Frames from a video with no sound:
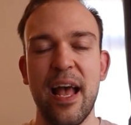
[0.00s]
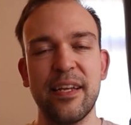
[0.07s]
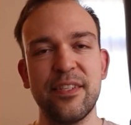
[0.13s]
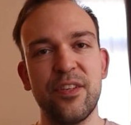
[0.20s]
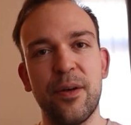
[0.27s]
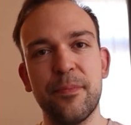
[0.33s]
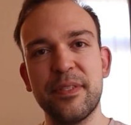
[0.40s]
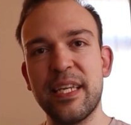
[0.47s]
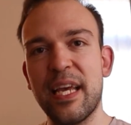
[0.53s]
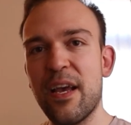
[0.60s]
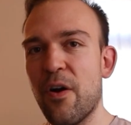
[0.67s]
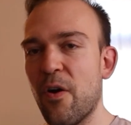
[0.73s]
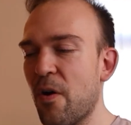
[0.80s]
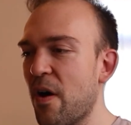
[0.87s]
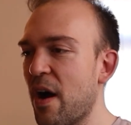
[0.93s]
Some say
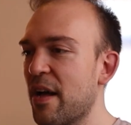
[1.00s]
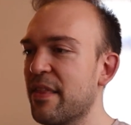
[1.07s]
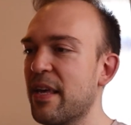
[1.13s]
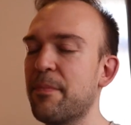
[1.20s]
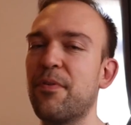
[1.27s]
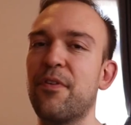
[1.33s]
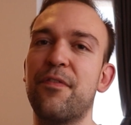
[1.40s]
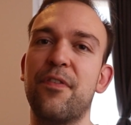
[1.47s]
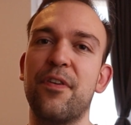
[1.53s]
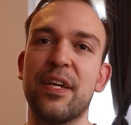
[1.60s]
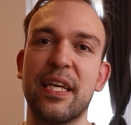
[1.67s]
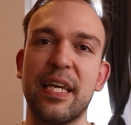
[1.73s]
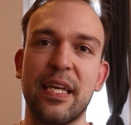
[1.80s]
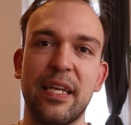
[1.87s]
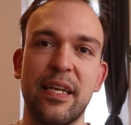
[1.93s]
they
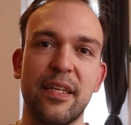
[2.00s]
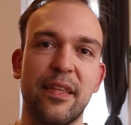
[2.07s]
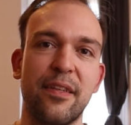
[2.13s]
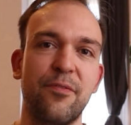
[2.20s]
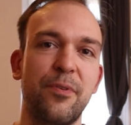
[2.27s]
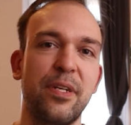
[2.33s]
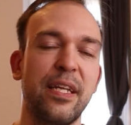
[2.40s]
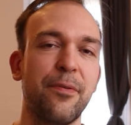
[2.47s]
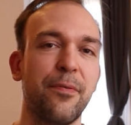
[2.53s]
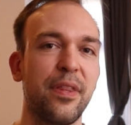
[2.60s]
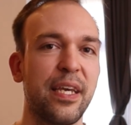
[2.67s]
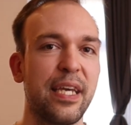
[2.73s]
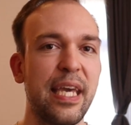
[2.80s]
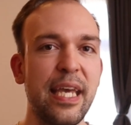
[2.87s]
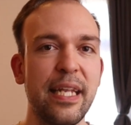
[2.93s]
prefer reading with
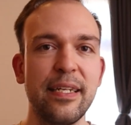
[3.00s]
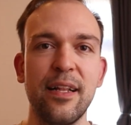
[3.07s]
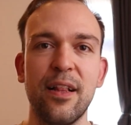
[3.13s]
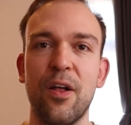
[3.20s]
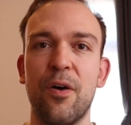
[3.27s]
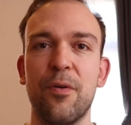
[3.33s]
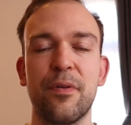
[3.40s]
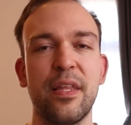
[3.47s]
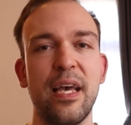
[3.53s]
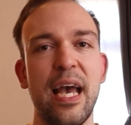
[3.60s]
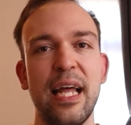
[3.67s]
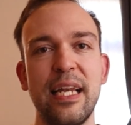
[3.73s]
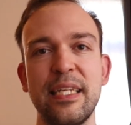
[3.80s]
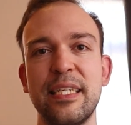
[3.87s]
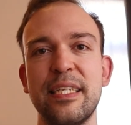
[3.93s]
a Kindle or with
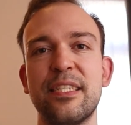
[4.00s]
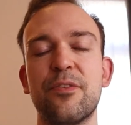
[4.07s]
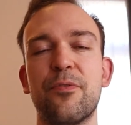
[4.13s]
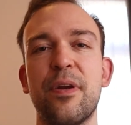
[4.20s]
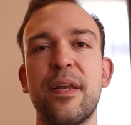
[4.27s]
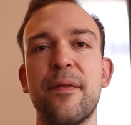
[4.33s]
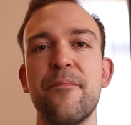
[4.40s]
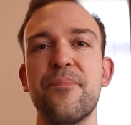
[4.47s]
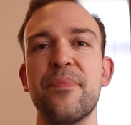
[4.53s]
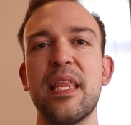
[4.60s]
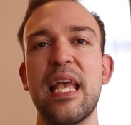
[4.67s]
a LED screen.